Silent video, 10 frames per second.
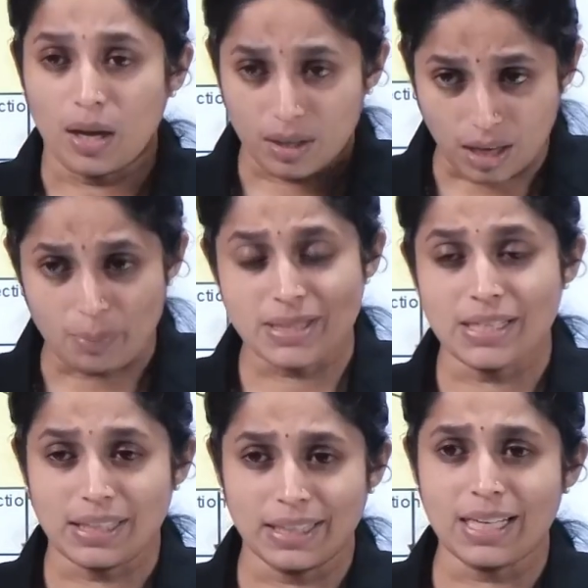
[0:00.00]

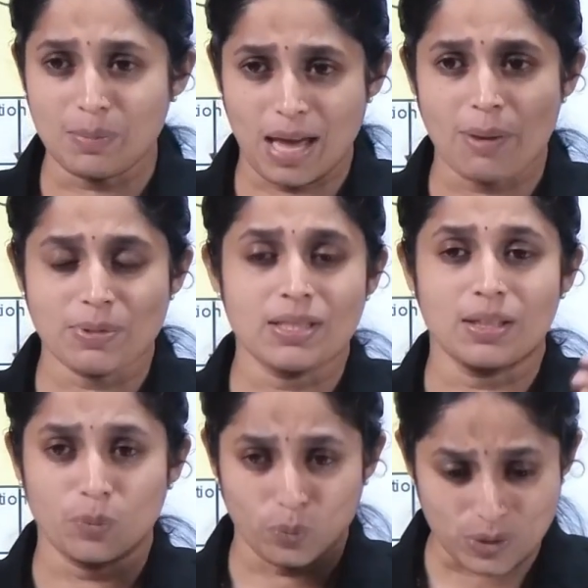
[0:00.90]
Abhijna Legal Maps,
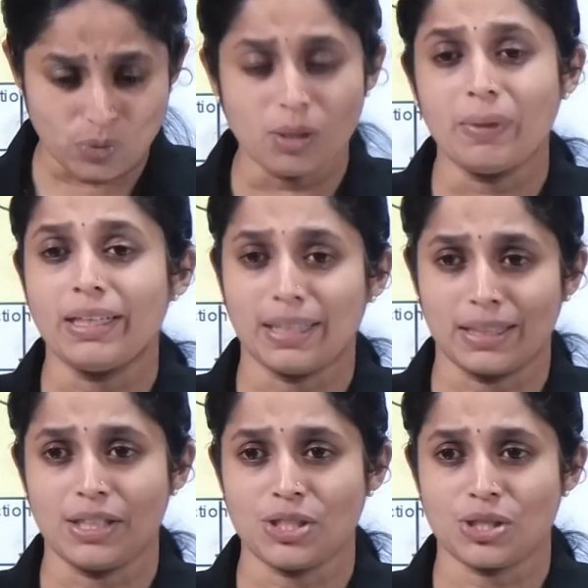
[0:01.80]
which will be in
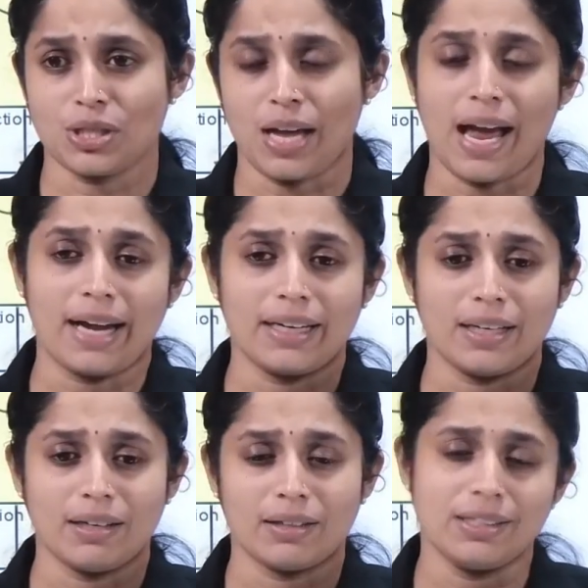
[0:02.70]
English, and
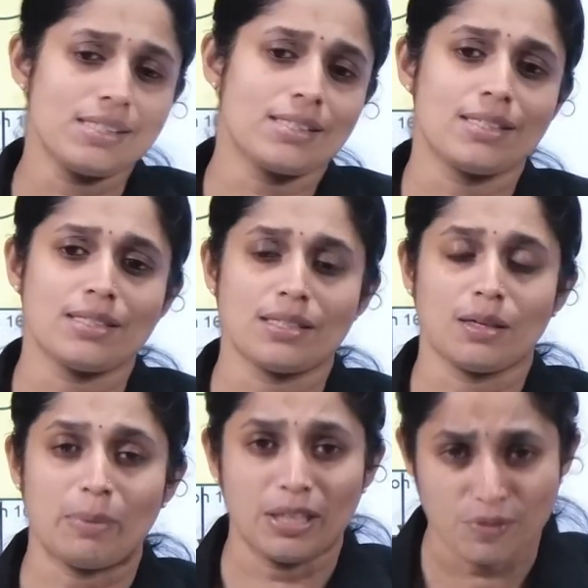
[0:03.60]
this is
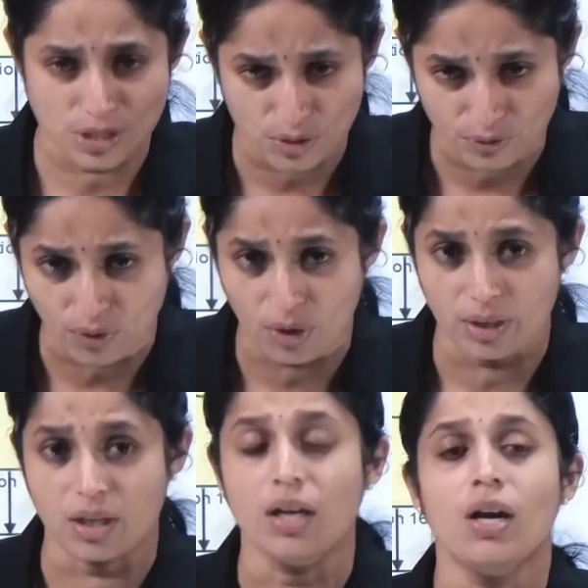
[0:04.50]
beneficial
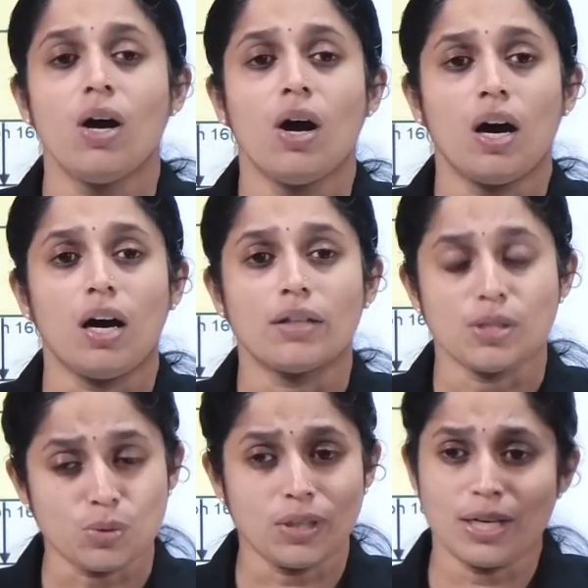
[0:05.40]
for the
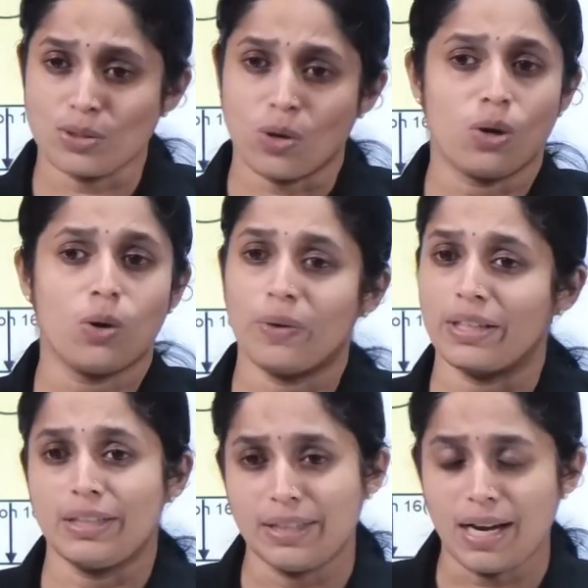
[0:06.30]
students all over
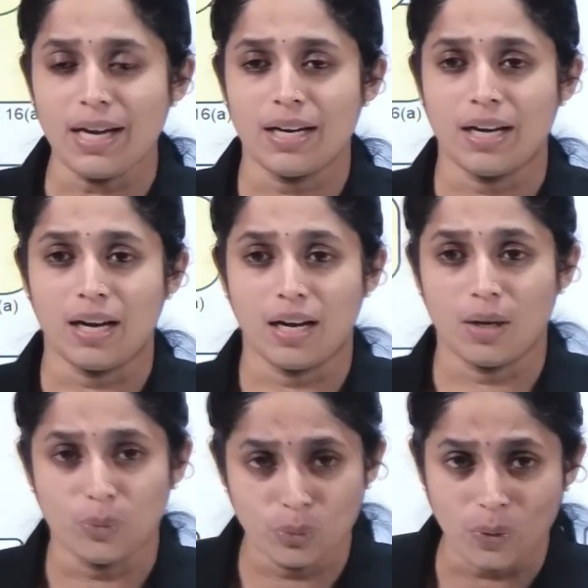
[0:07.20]
India
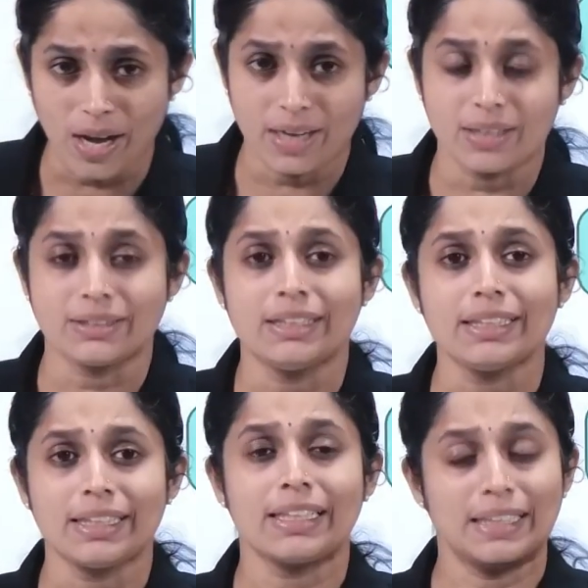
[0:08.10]
who are
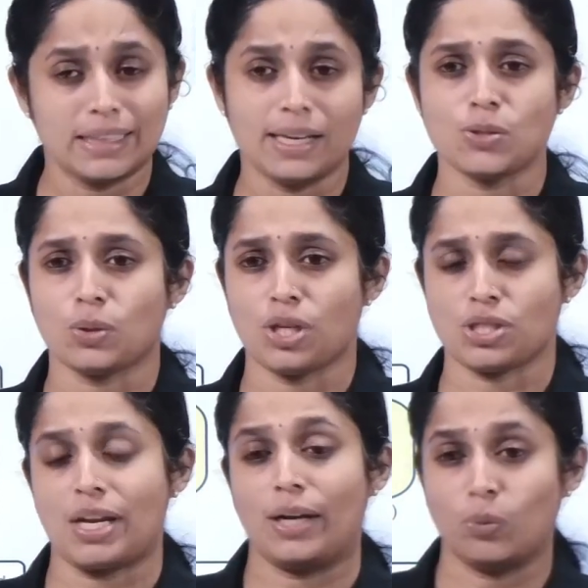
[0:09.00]
seeking legal
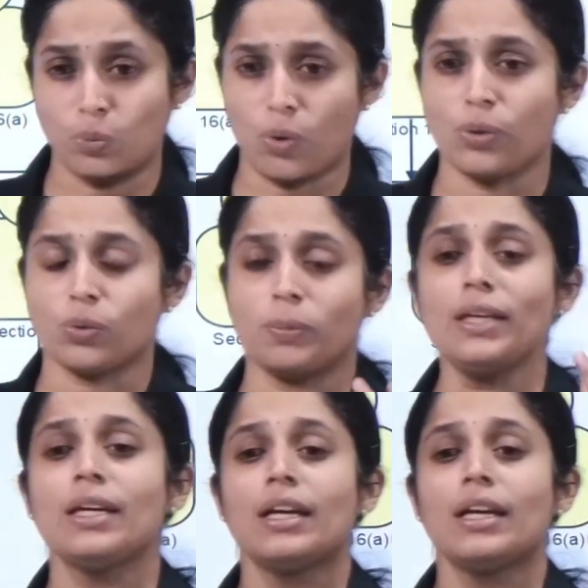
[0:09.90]
education and who want to be